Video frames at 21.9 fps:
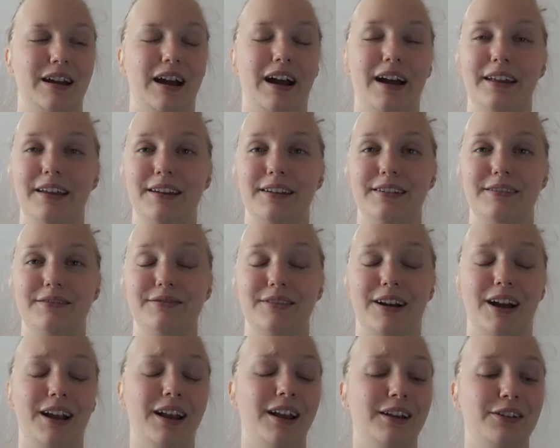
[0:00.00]
I
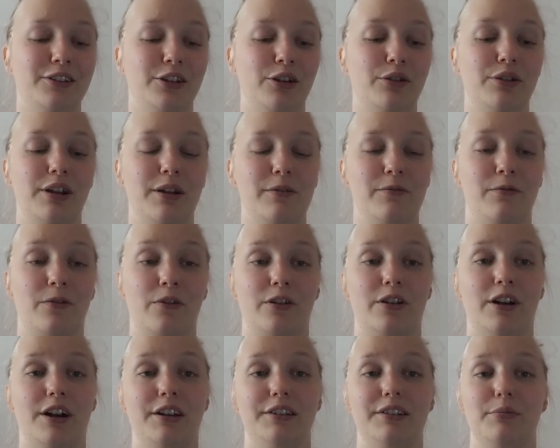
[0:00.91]
I like totally
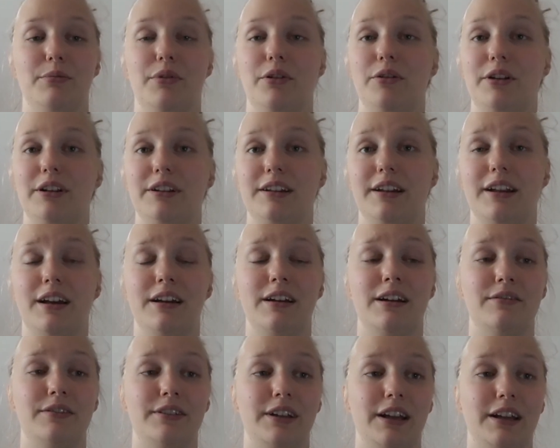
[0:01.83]
forgot about it that I
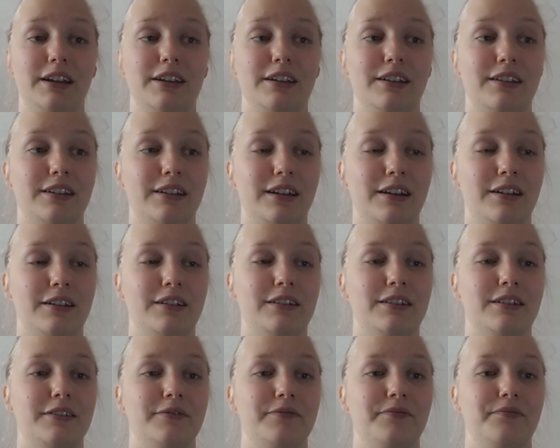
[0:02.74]
have taken the
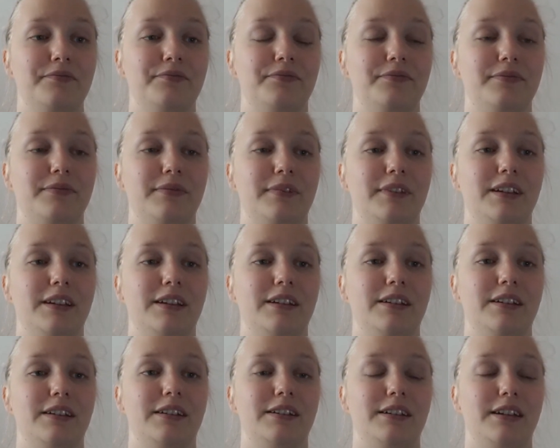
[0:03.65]

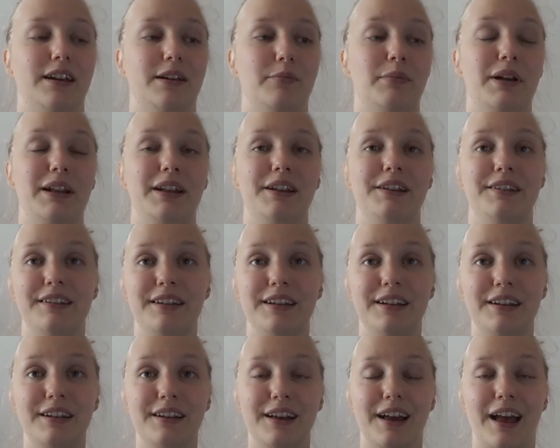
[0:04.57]
yeah
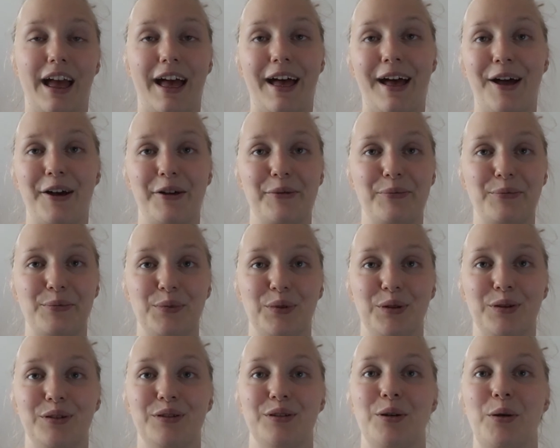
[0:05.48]
medicine. Um,
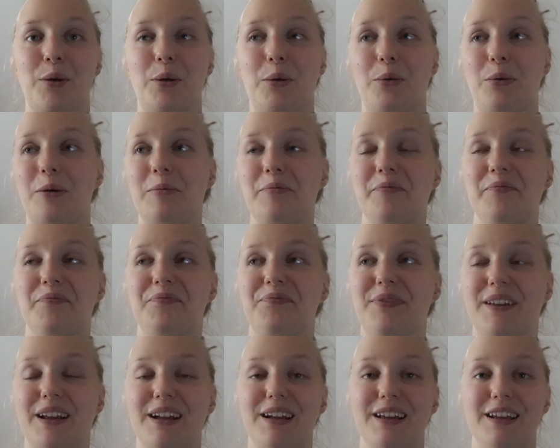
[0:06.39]
so
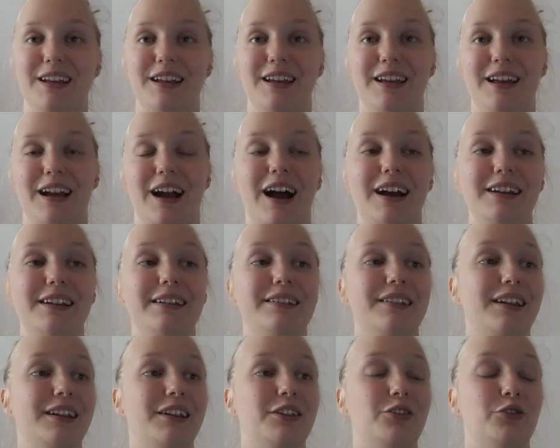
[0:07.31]
I
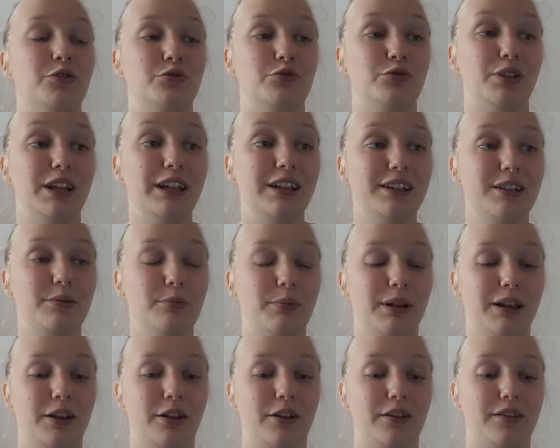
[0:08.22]
decided to drink
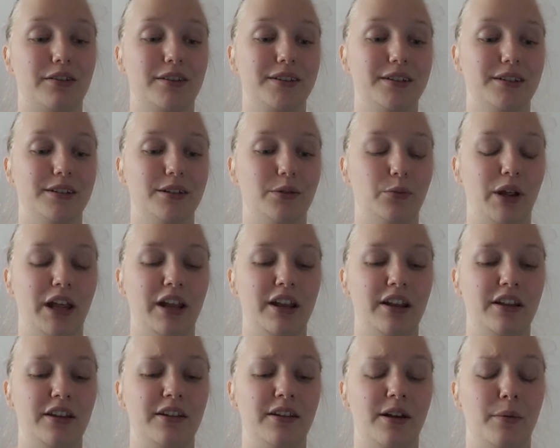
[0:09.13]
because we
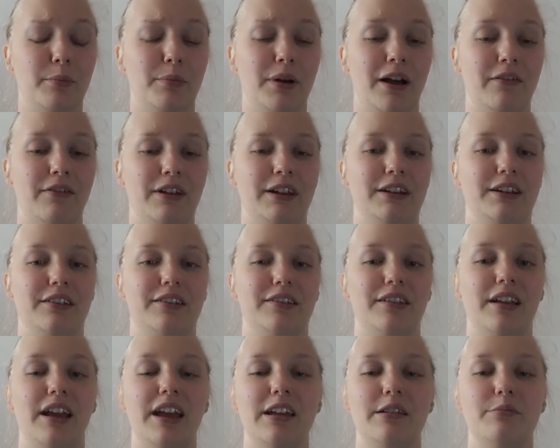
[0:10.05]
ended up having this
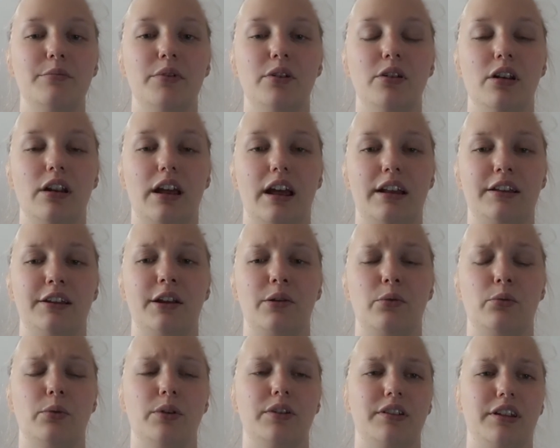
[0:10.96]
table, and
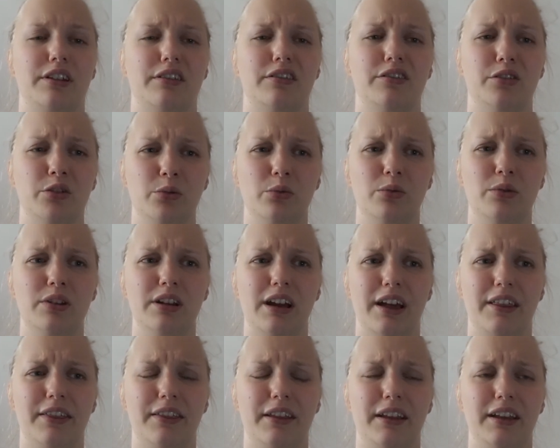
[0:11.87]
there was this dude,
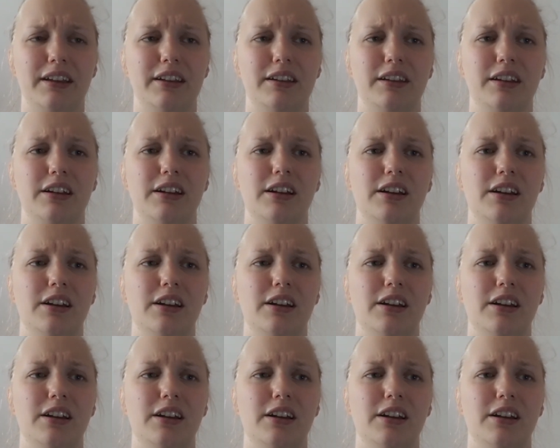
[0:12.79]
I think,